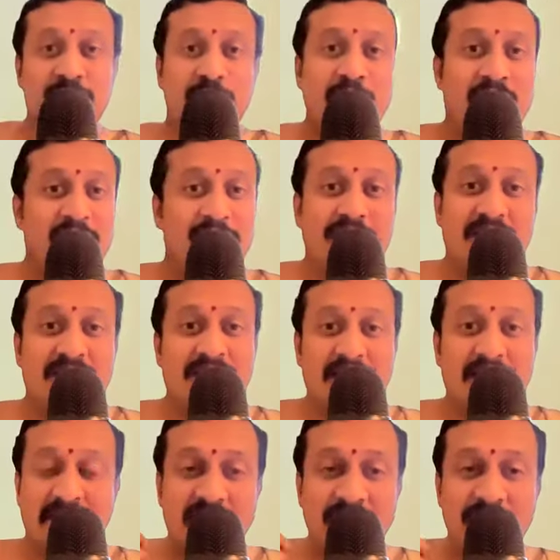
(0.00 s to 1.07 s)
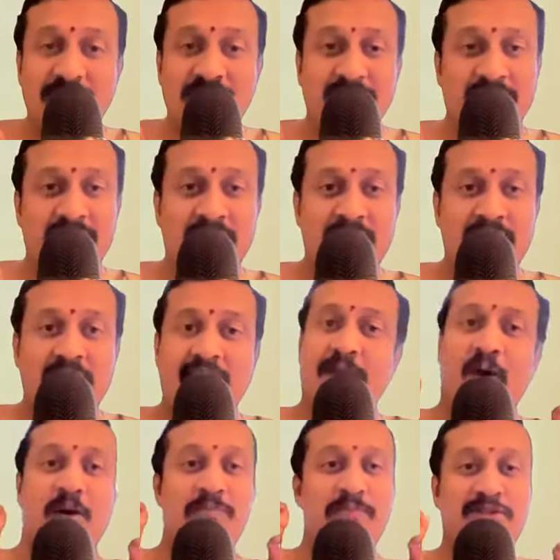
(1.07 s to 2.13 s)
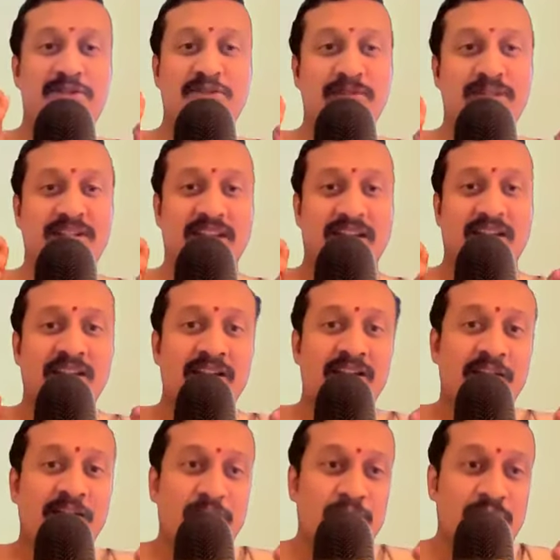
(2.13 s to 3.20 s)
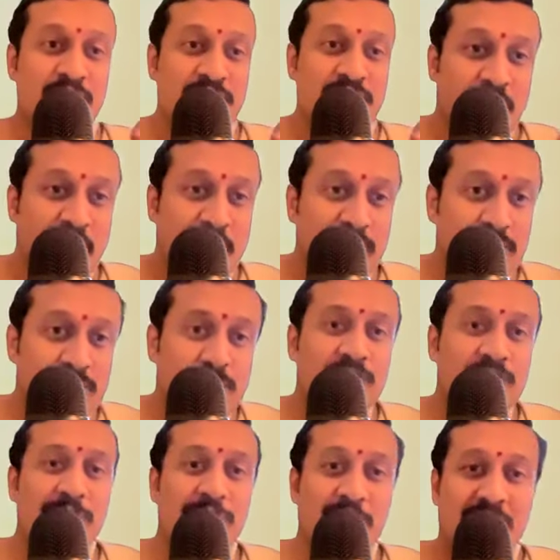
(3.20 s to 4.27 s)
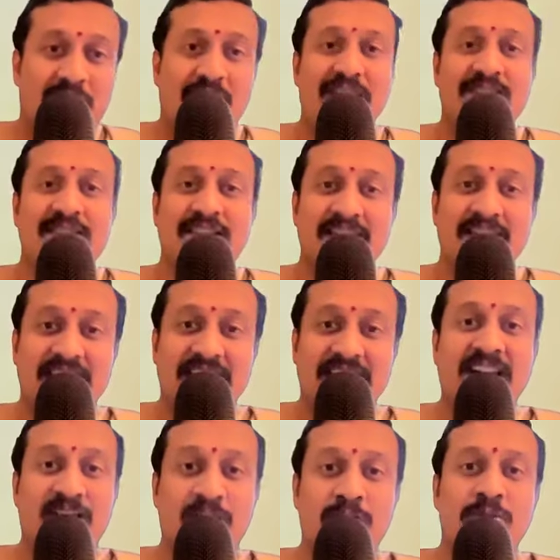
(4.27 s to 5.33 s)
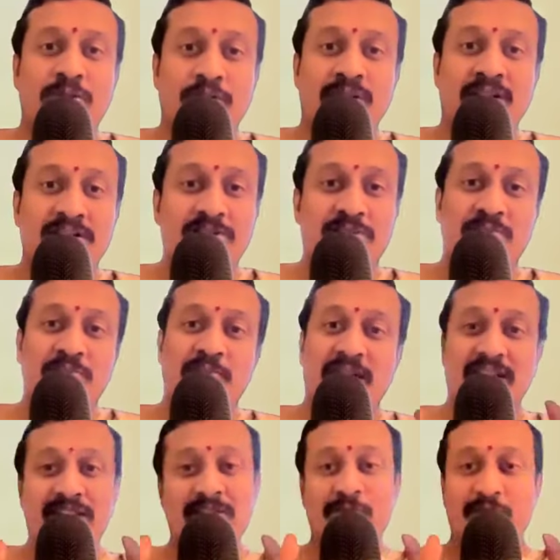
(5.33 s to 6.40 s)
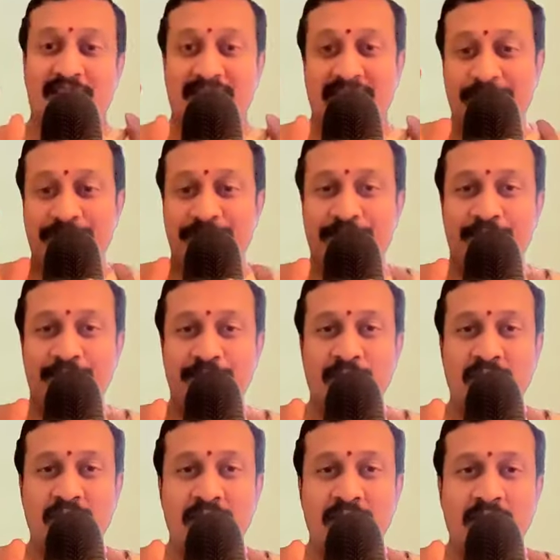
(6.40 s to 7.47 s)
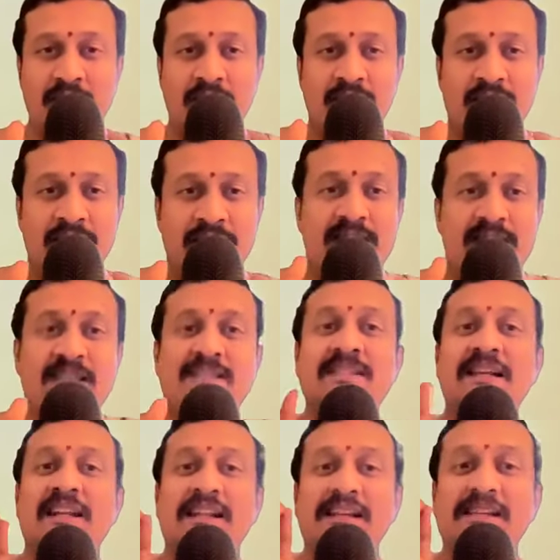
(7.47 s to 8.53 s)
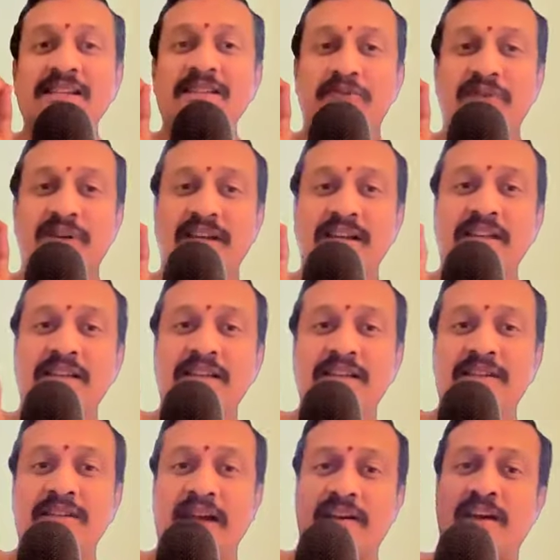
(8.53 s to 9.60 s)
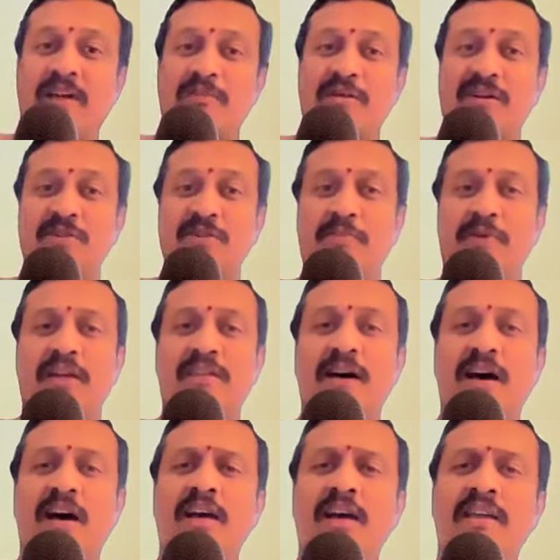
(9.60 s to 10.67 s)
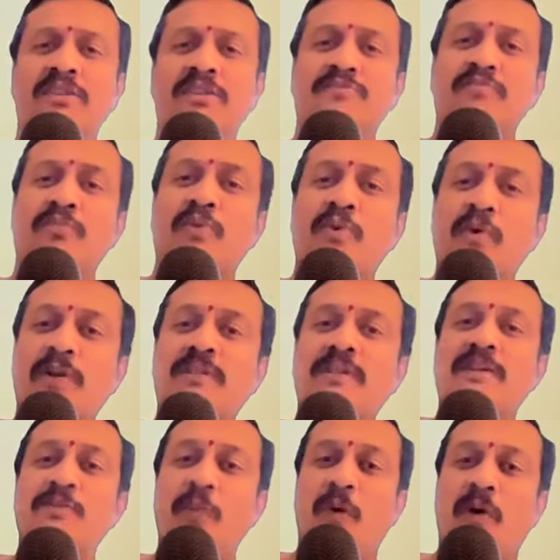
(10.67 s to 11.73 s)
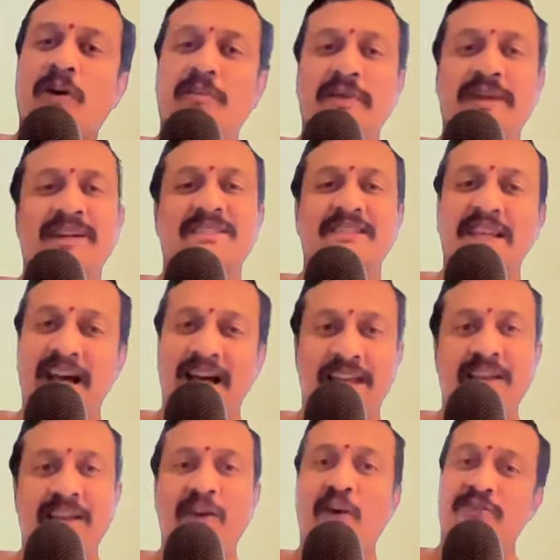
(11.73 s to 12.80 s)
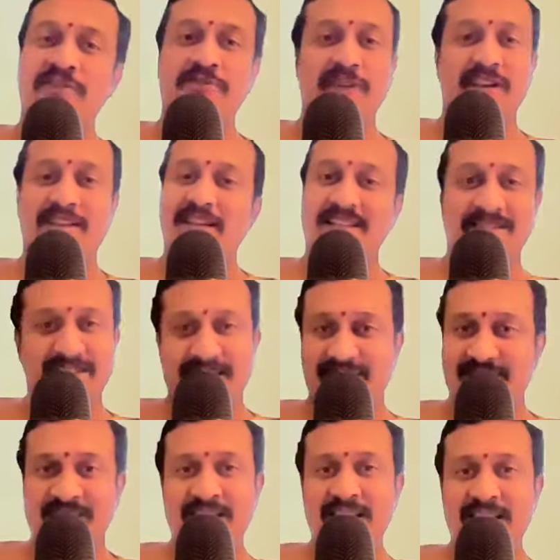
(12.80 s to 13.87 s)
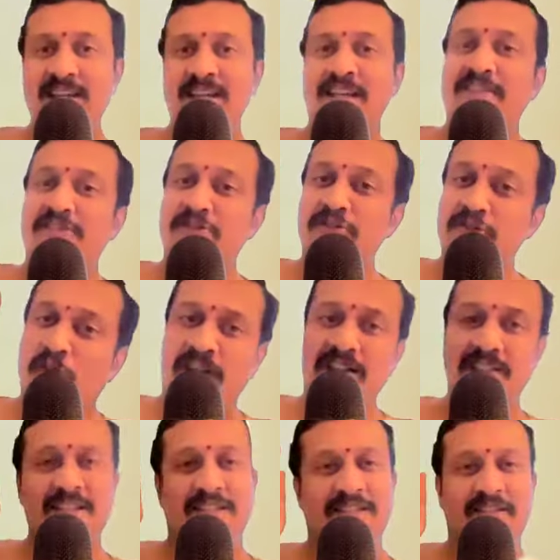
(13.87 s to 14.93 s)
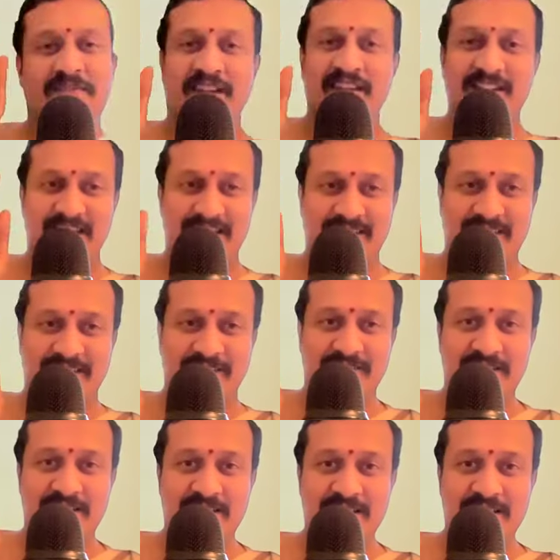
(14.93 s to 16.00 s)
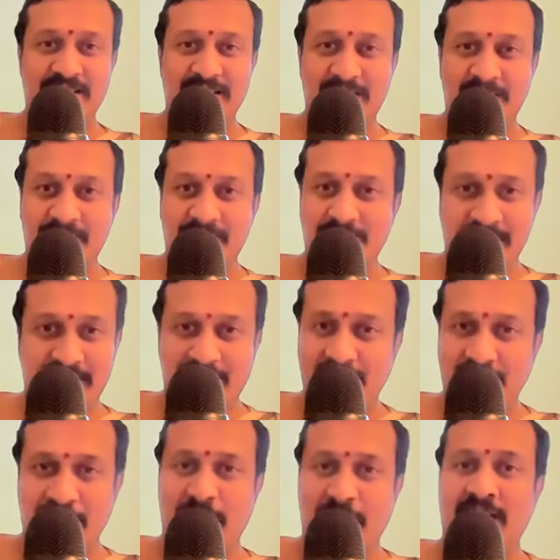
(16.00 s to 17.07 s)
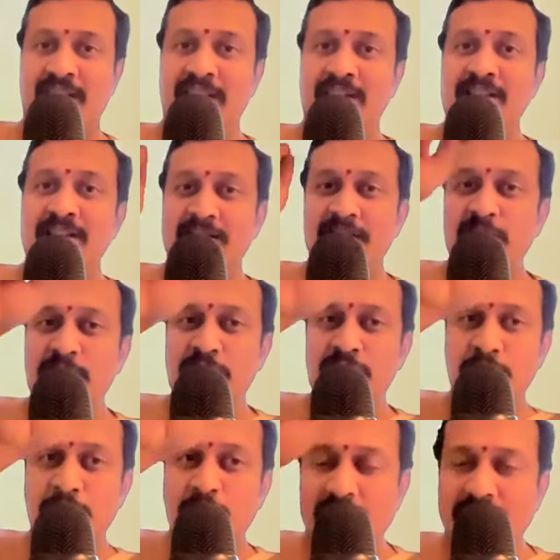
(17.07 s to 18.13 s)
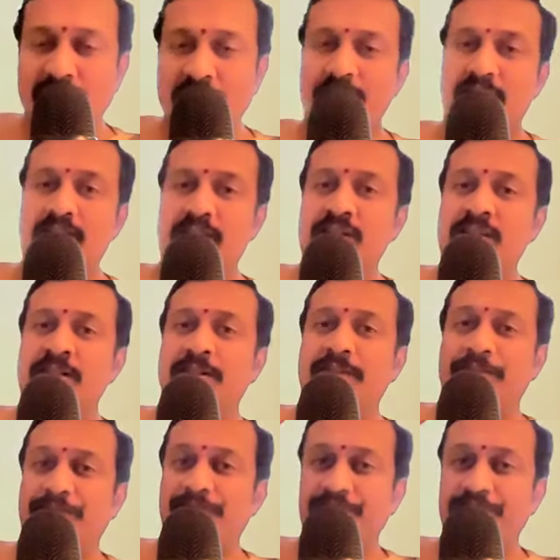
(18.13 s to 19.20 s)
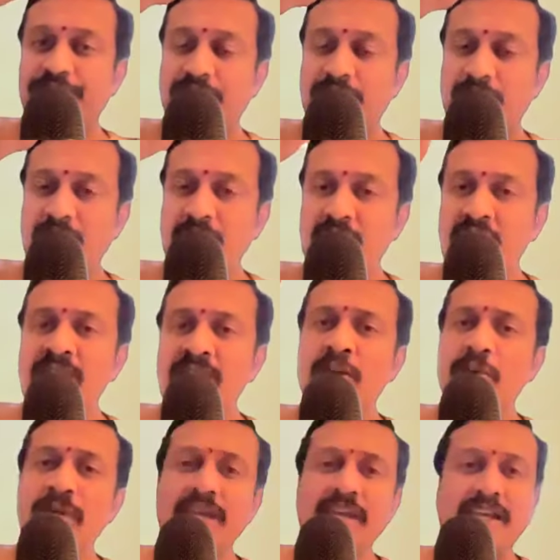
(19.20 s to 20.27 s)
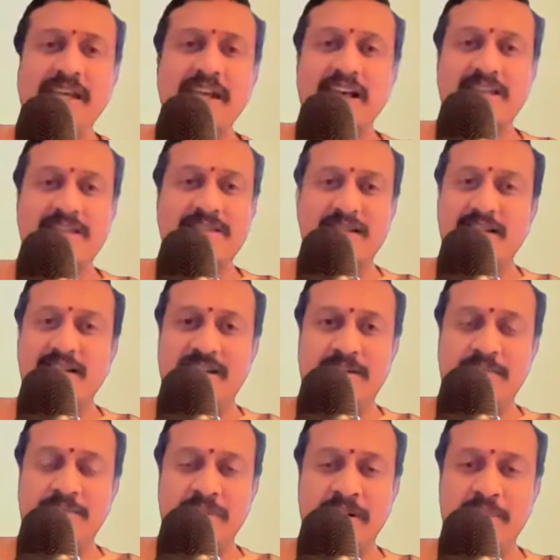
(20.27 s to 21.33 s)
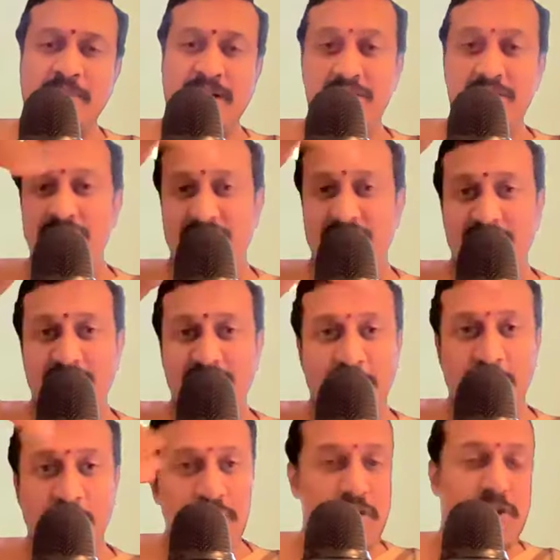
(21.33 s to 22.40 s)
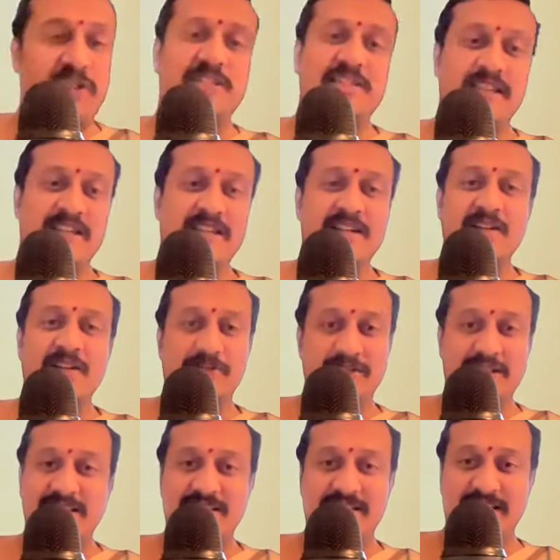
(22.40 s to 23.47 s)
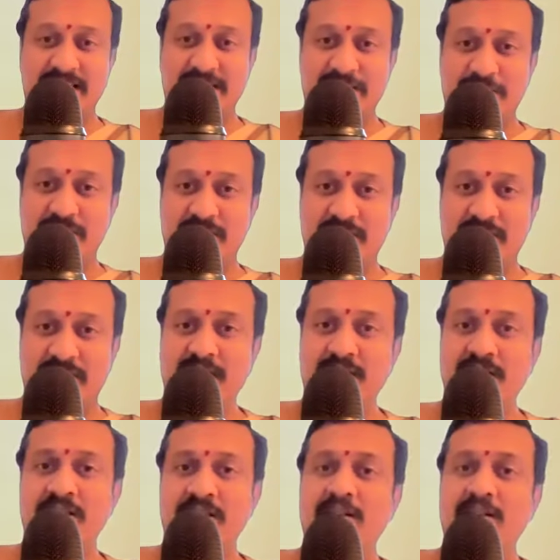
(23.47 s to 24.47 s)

if you have been given an opportunity to follow the path laid out to us by the Veda, this is the reason why Shankara Bhagavad Padaha is more than what meets the eye of a Vedantin. He's not just a Vedantin. Okay. See, you look at the way he has mentioned, the chronology of things that he has mentioned.